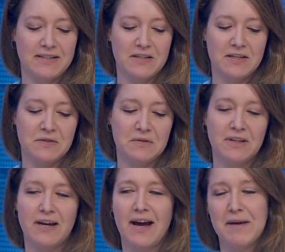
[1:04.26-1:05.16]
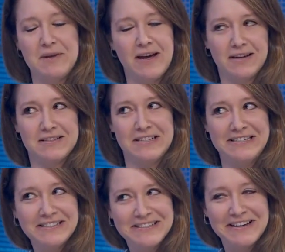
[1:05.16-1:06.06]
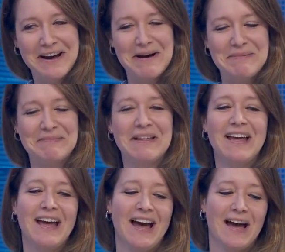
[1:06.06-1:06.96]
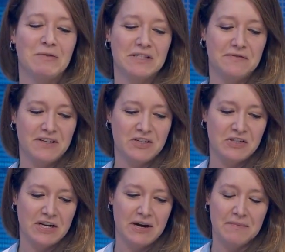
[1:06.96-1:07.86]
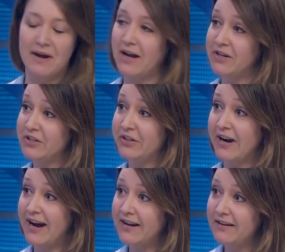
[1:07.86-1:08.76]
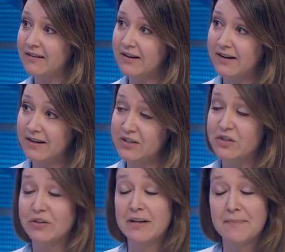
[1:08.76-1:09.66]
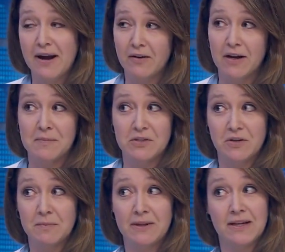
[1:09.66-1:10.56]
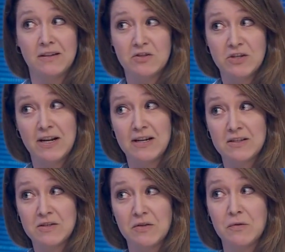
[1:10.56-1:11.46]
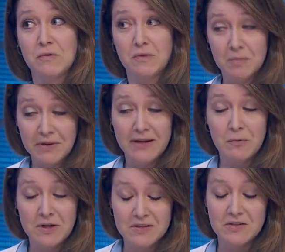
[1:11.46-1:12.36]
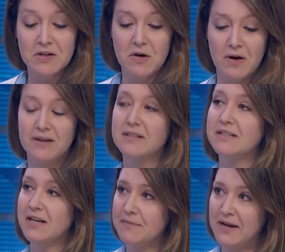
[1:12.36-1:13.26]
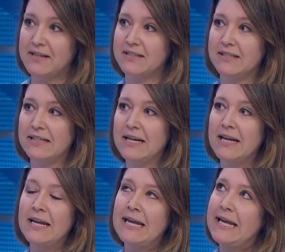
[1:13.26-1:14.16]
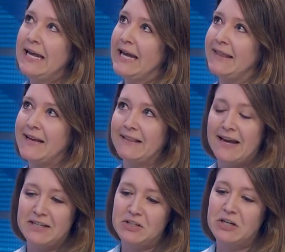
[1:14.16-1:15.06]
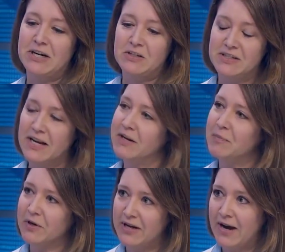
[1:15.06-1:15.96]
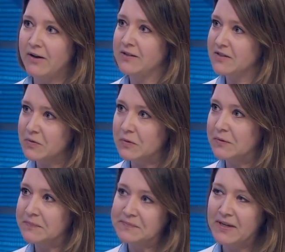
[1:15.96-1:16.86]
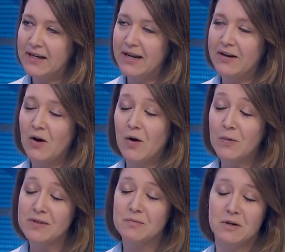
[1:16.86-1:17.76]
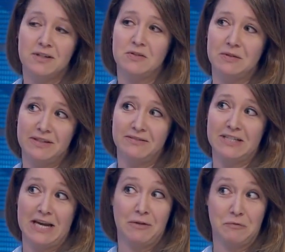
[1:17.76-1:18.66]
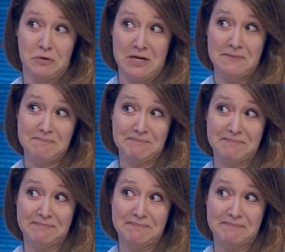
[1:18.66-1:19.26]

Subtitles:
it's really a happy accident. I was finishing up my undergrad degree in biochemistry and molecular genetics, so the plan was to go on to study medicine. And that last year, I just kind of burned out on school, and I had always wanted to live in California.